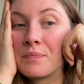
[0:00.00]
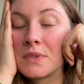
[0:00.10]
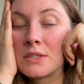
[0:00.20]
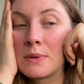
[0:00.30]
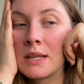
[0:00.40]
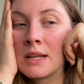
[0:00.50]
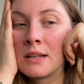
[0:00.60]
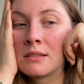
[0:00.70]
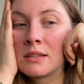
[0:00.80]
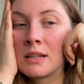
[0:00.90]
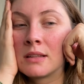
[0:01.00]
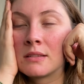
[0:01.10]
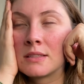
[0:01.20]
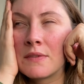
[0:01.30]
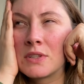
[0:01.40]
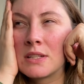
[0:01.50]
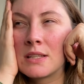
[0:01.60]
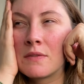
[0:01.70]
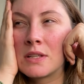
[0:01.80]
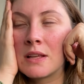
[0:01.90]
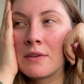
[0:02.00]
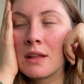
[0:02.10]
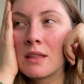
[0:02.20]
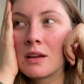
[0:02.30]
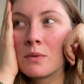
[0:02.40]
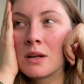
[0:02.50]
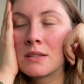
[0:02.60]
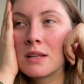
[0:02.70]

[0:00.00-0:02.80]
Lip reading: Sweden in 1777, I think it was.